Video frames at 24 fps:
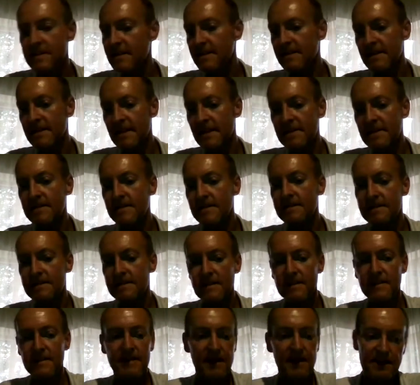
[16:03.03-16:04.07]

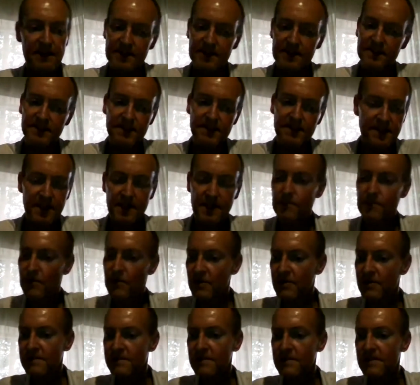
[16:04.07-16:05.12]
and Doug is
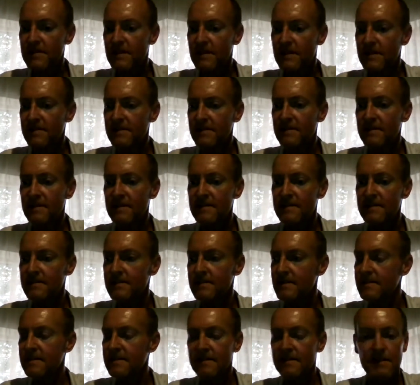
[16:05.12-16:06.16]
that person, and he
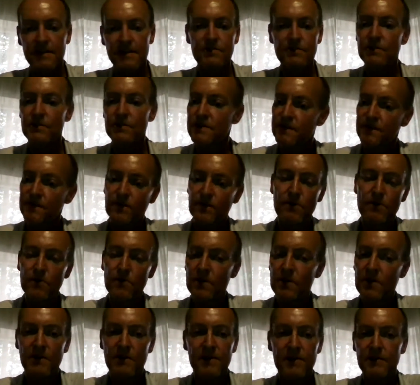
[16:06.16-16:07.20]
stayed true to
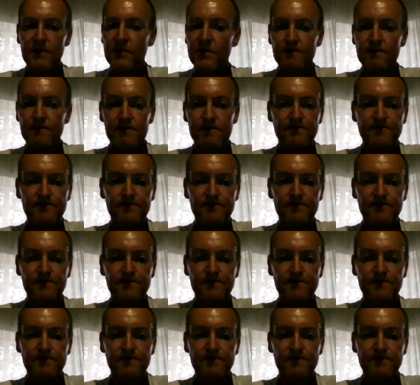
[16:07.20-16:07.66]
form all the way through.